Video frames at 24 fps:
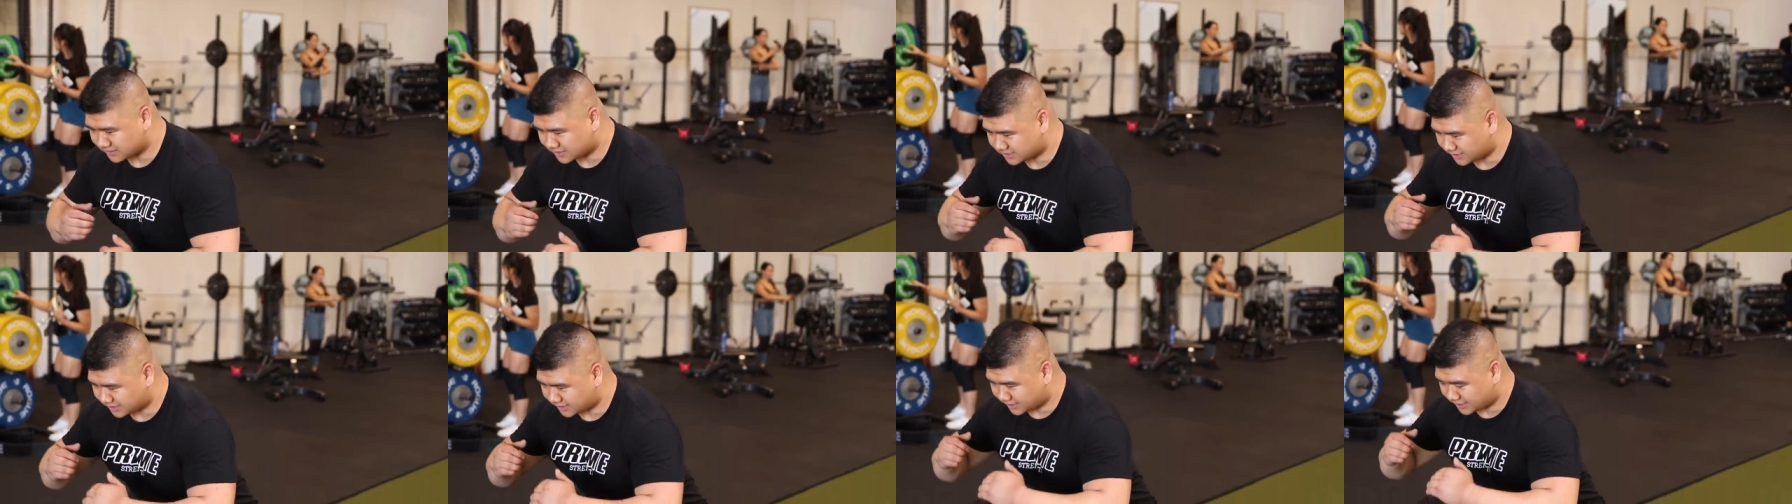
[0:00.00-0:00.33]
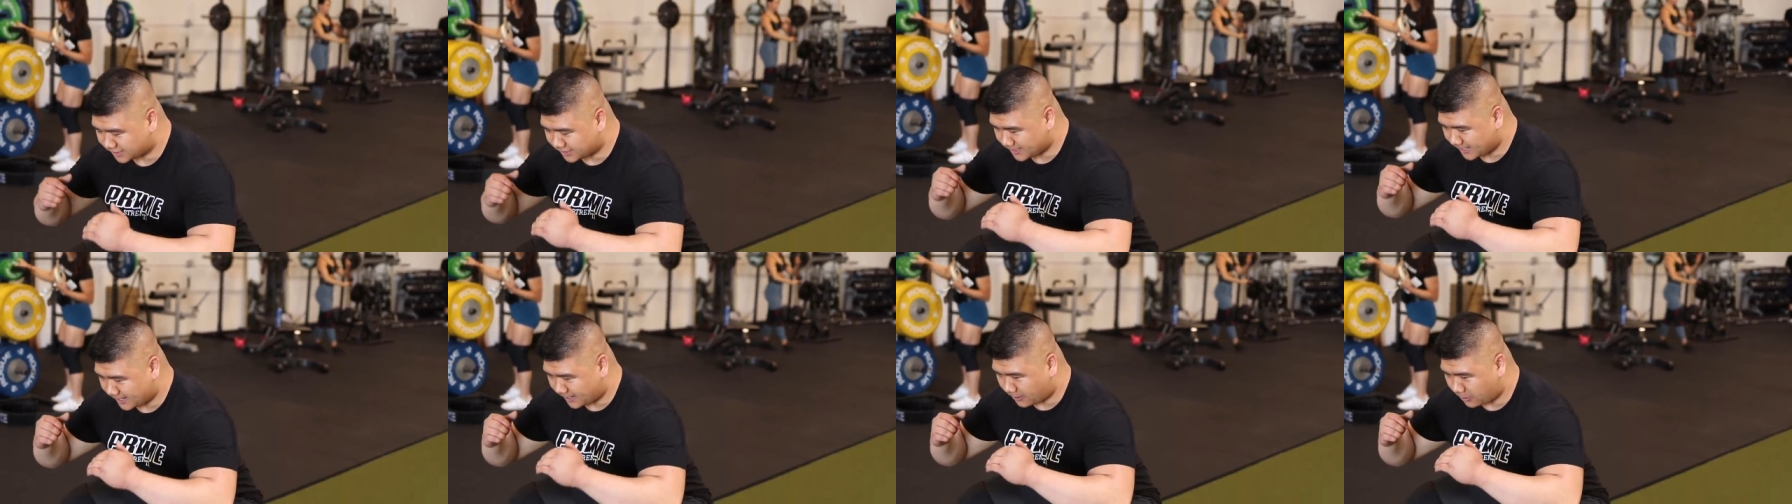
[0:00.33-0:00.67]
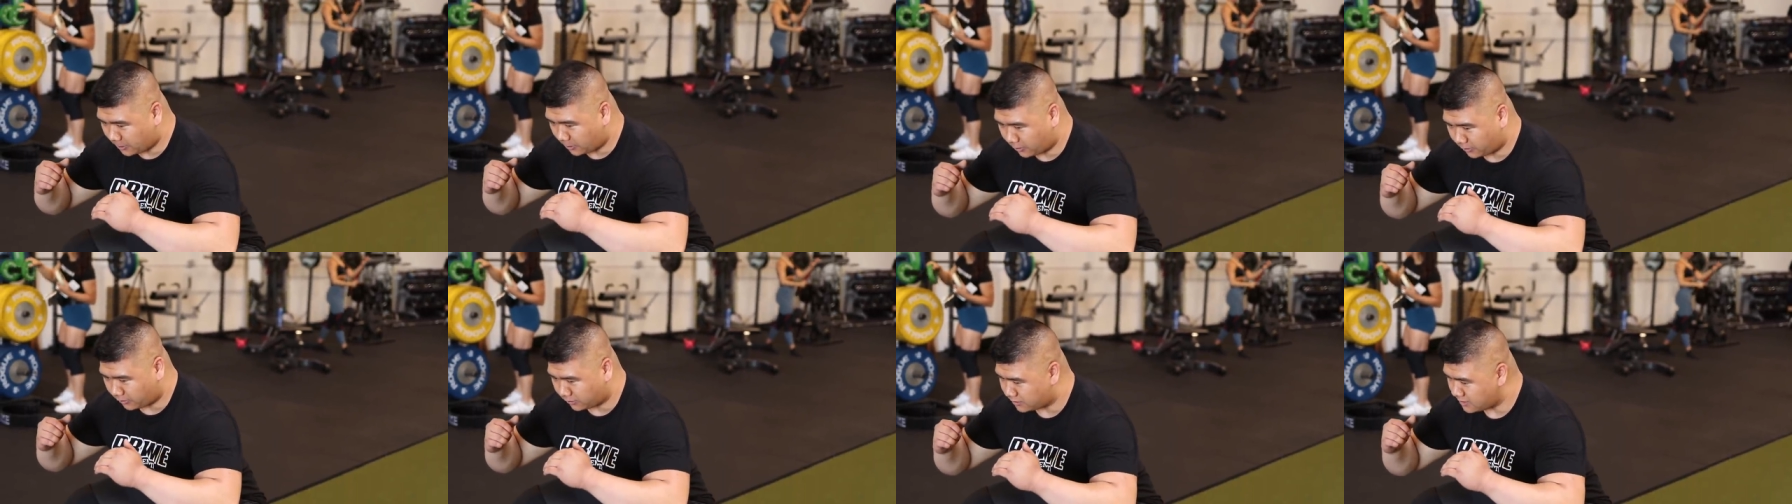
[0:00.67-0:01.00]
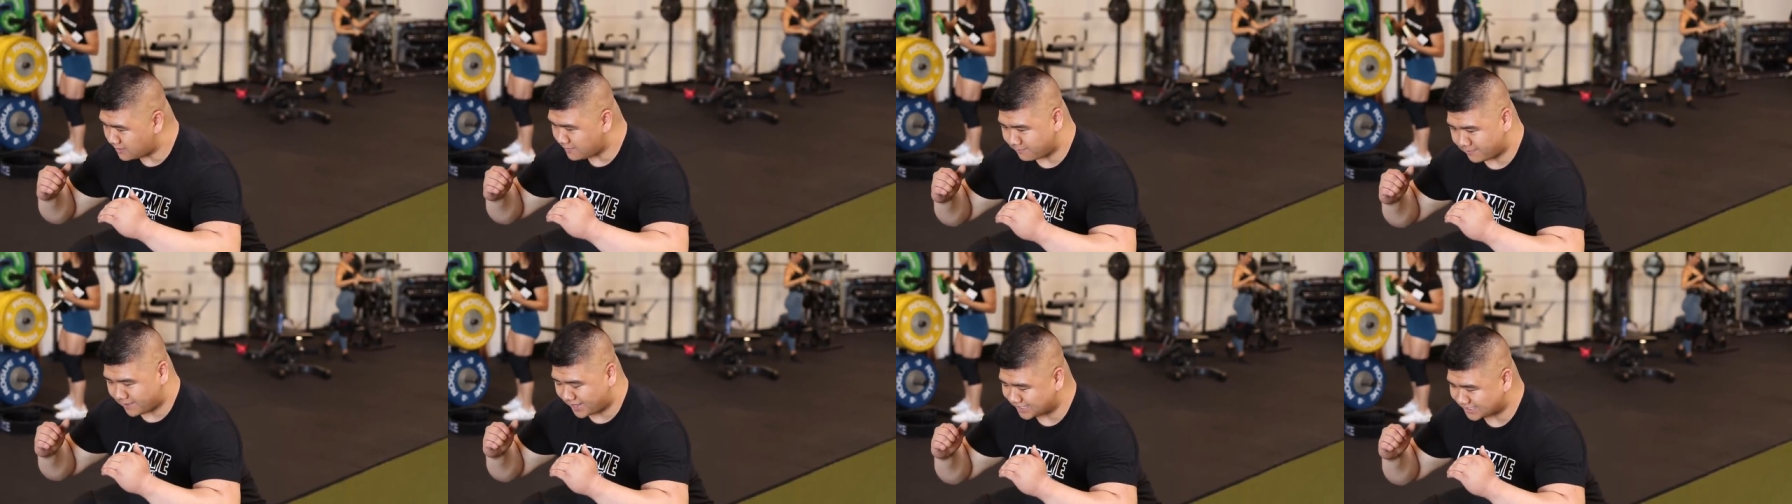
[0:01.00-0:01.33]
sitting in that hole,
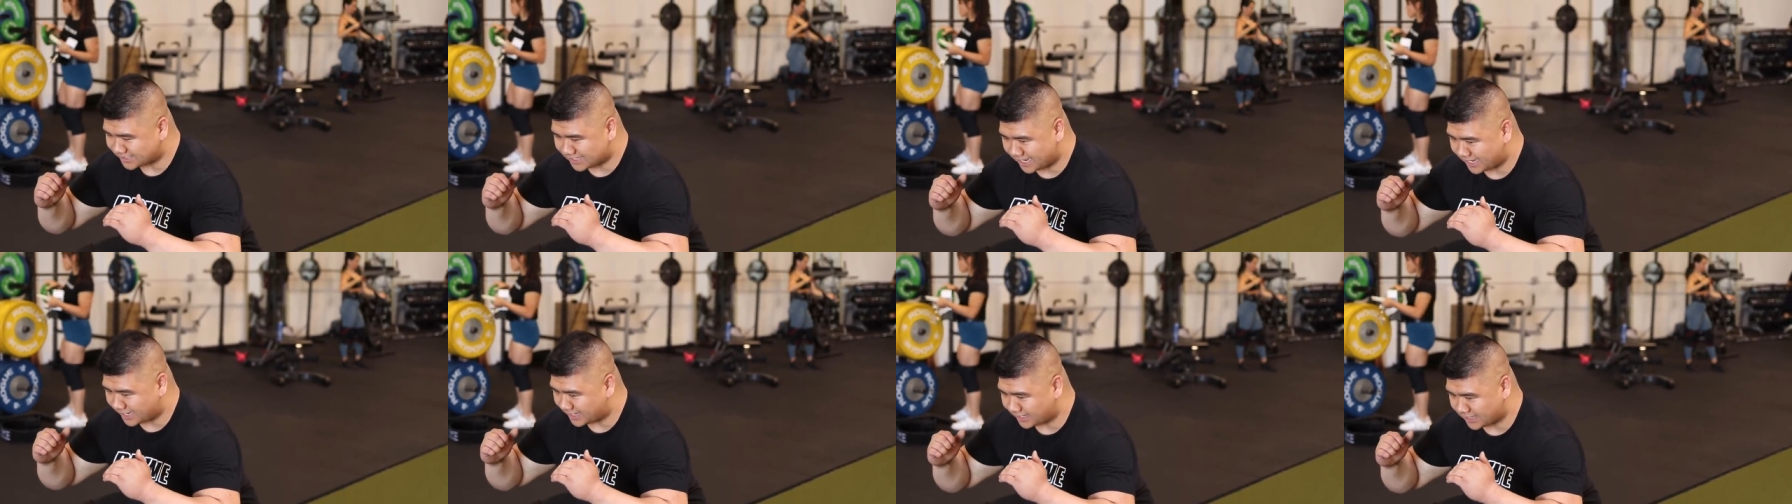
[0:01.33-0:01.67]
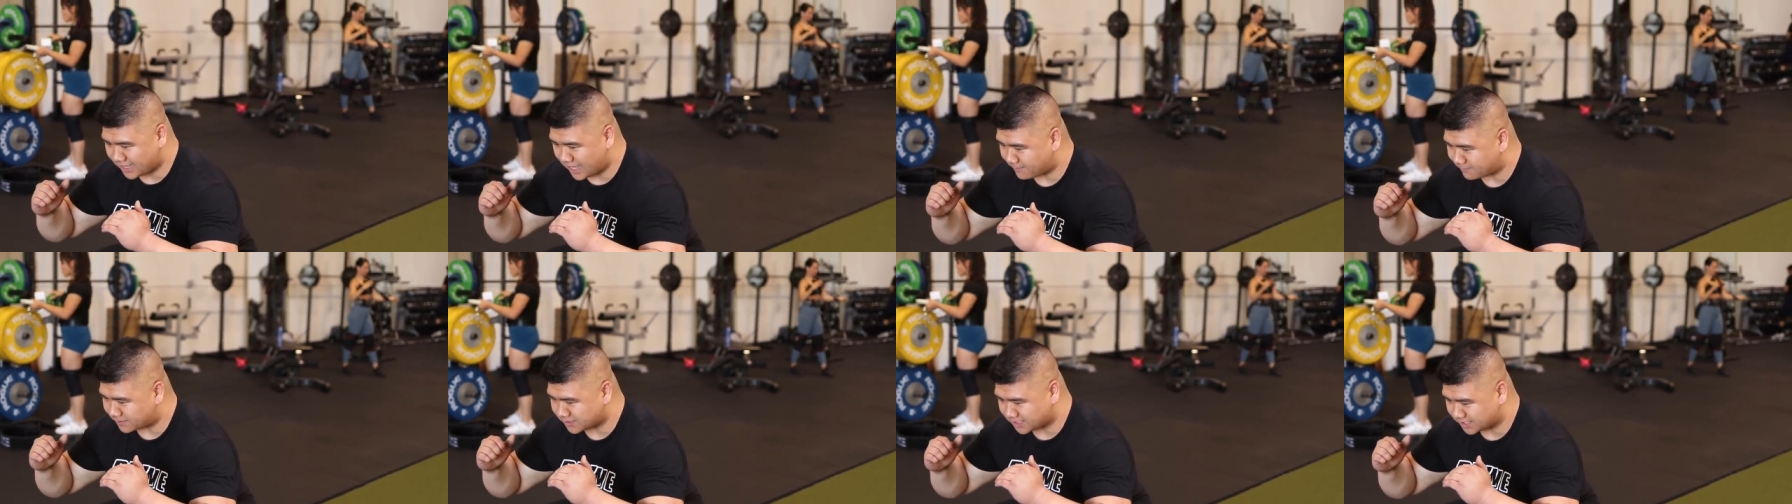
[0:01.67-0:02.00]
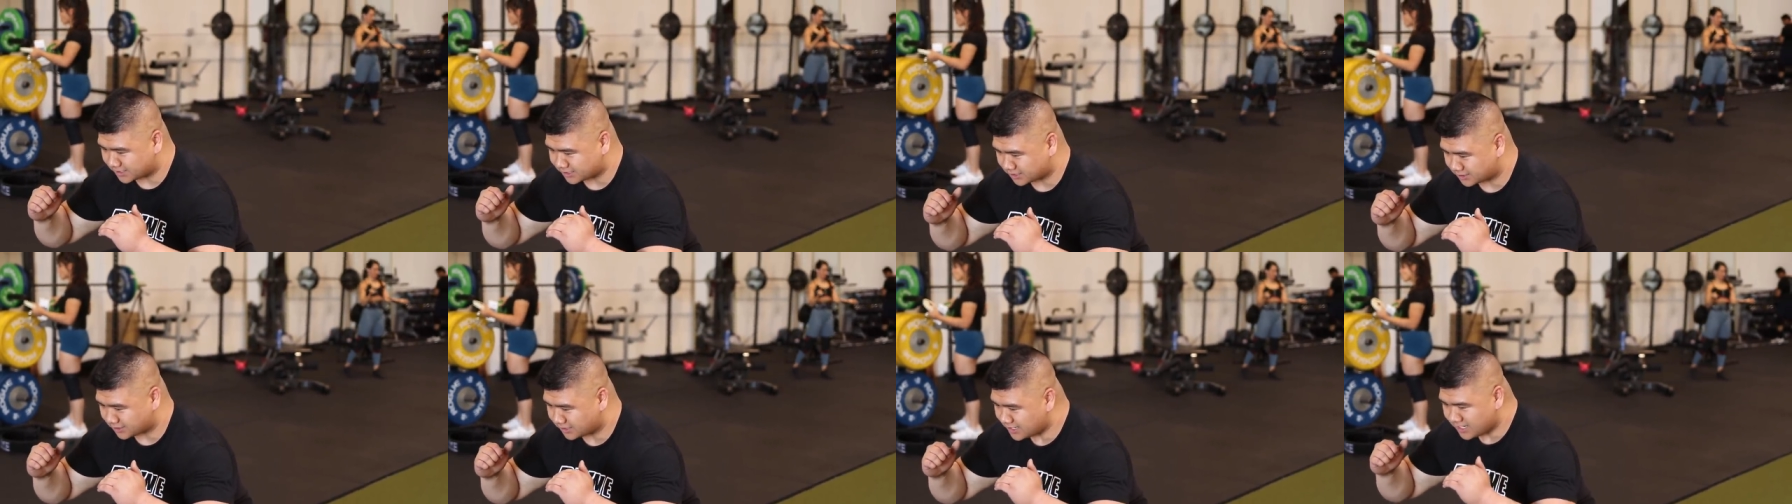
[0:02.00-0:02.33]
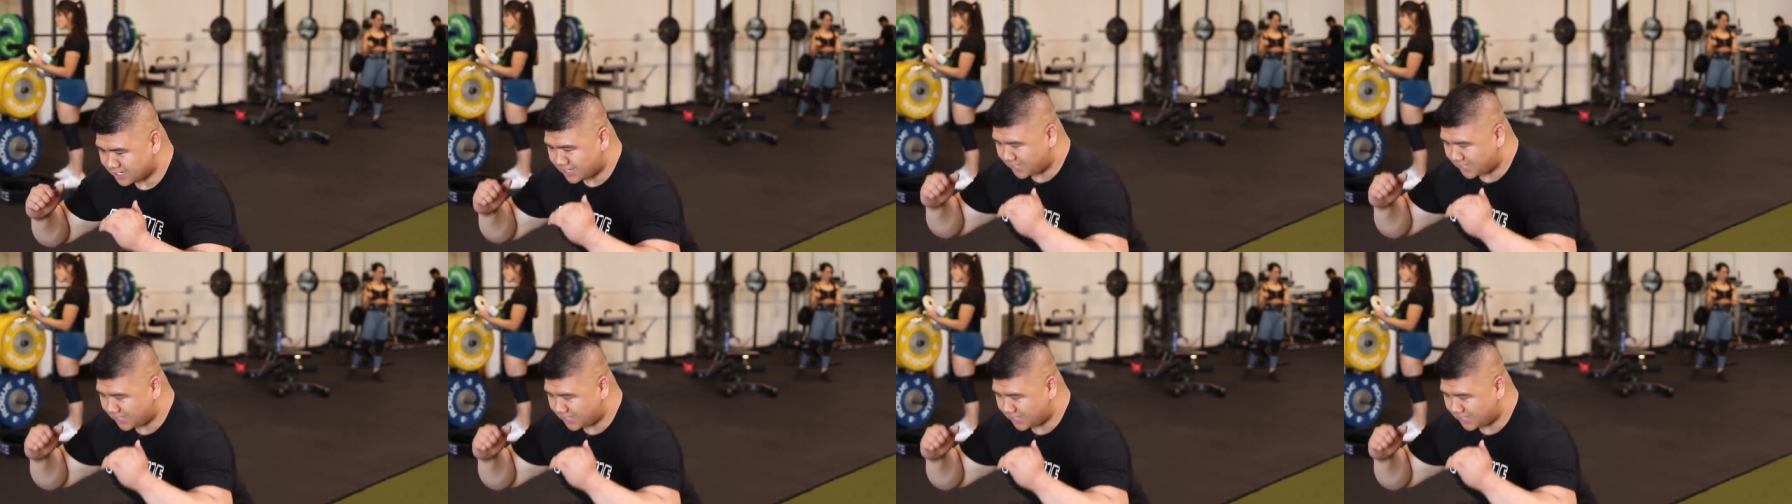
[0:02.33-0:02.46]
maintaining that position,